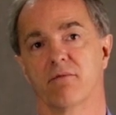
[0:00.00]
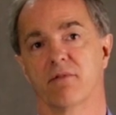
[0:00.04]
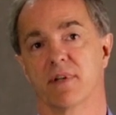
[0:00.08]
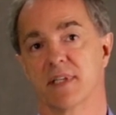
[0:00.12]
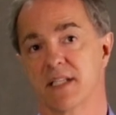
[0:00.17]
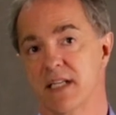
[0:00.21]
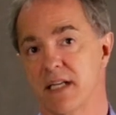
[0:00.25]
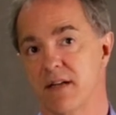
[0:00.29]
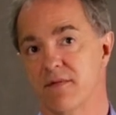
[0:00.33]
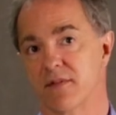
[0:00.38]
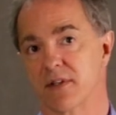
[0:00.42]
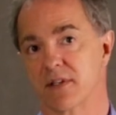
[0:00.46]

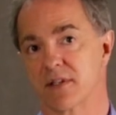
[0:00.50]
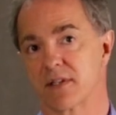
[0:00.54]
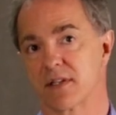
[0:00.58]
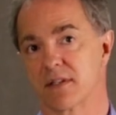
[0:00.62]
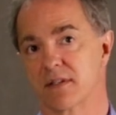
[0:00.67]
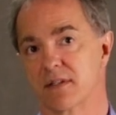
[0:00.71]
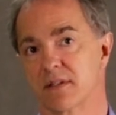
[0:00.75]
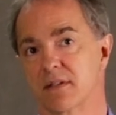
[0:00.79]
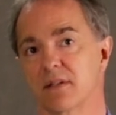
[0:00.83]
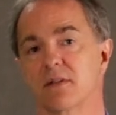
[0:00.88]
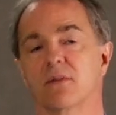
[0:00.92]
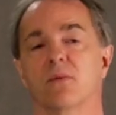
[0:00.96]
receivers,
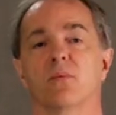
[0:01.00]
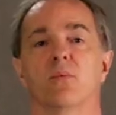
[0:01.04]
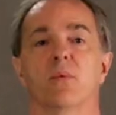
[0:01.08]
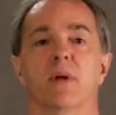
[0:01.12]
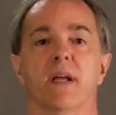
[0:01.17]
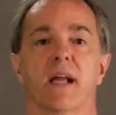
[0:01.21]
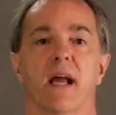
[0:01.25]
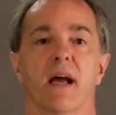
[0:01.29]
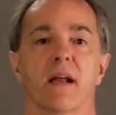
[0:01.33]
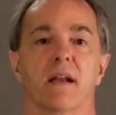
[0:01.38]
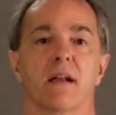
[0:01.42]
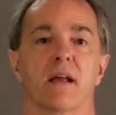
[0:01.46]

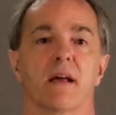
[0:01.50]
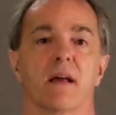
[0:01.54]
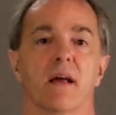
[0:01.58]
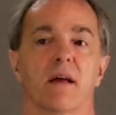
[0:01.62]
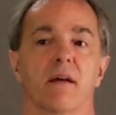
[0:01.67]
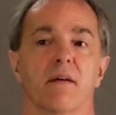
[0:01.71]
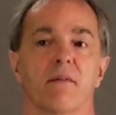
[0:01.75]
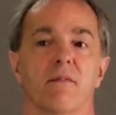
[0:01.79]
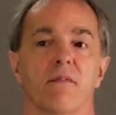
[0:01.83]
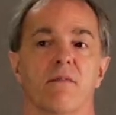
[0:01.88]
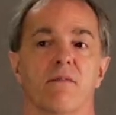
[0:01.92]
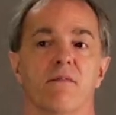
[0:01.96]
we get
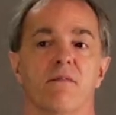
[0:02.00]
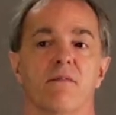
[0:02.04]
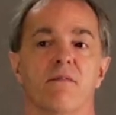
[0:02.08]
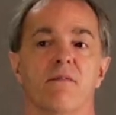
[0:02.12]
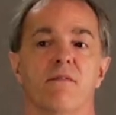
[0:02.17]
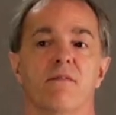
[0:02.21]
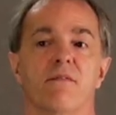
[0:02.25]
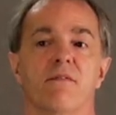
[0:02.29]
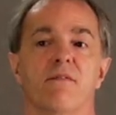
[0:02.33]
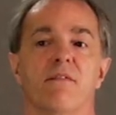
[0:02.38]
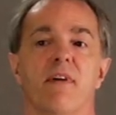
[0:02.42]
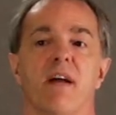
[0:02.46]
a
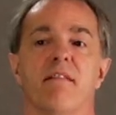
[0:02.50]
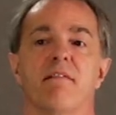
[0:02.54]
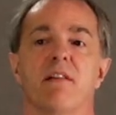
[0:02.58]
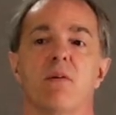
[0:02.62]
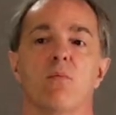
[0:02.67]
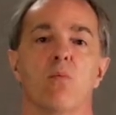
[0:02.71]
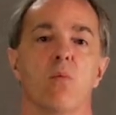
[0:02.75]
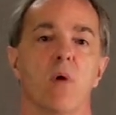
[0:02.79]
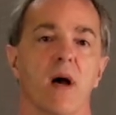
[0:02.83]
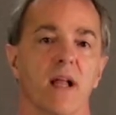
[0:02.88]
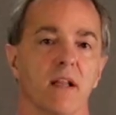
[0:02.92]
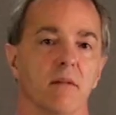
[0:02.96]
very
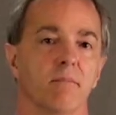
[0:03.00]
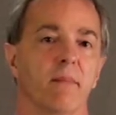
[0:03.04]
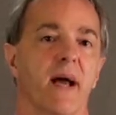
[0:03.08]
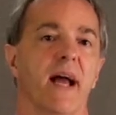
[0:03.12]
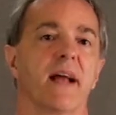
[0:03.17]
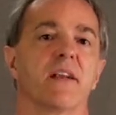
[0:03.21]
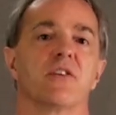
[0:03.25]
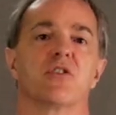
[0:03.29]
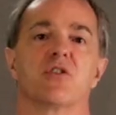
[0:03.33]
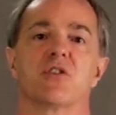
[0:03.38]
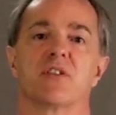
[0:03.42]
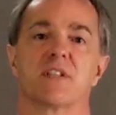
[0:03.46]

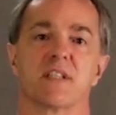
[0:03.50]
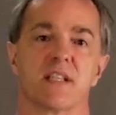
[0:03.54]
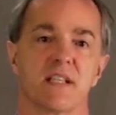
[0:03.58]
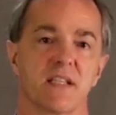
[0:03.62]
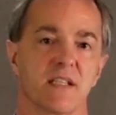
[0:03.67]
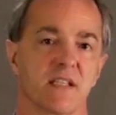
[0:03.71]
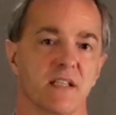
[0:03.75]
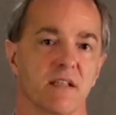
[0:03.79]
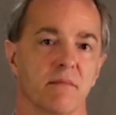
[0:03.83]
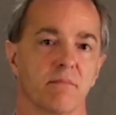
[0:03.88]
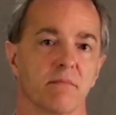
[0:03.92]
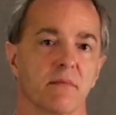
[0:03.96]
well-matched
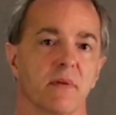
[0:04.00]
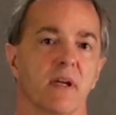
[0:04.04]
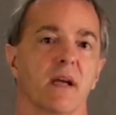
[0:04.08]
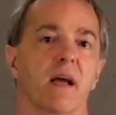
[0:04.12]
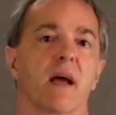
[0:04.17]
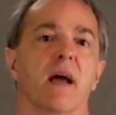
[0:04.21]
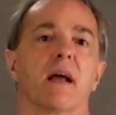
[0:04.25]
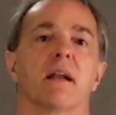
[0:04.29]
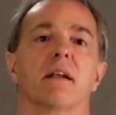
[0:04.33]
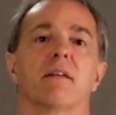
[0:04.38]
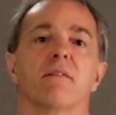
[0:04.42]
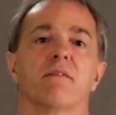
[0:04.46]
system
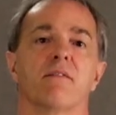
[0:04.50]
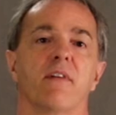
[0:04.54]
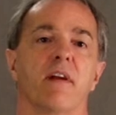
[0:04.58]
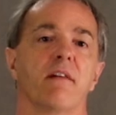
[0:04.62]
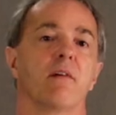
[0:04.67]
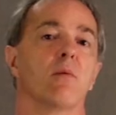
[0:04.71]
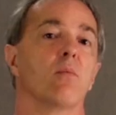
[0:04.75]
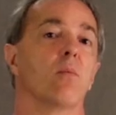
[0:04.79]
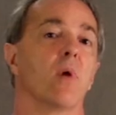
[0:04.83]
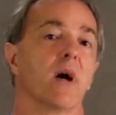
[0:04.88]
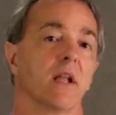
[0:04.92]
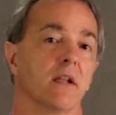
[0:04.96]
and a
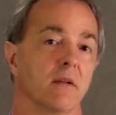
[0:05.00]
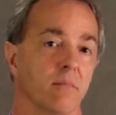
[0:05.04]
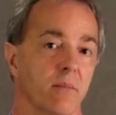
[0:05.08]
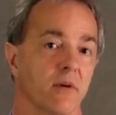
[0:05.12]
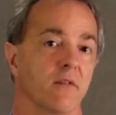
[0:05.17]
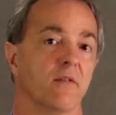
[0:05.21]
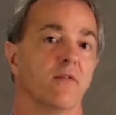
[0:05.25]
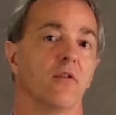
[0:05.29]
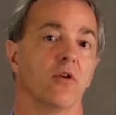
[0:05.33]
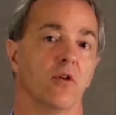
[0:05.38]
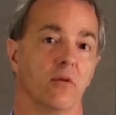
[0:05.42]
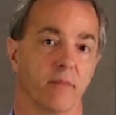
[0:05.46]
very
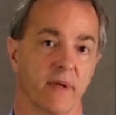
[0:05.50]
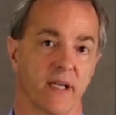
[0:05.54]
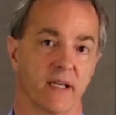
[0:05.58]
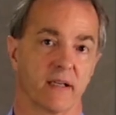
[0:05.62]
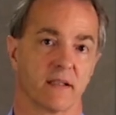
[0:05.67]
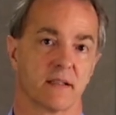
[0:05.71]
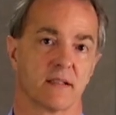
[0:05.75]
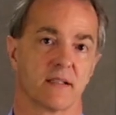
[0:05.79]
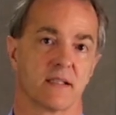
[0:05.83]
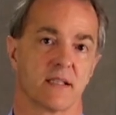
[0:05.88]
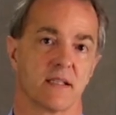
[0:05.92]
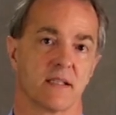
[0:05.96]
well-performing
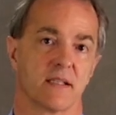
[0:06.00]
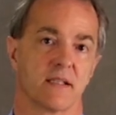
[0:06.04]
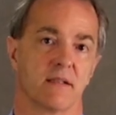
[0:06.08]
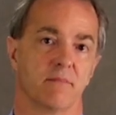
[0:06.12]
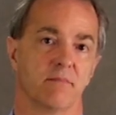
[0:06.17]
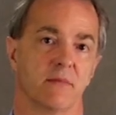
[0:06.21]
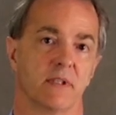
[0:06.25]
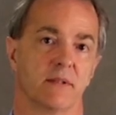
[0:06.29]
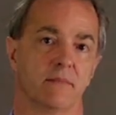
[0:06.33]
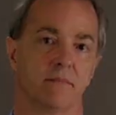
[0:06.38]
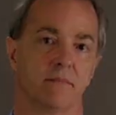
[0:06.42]
system.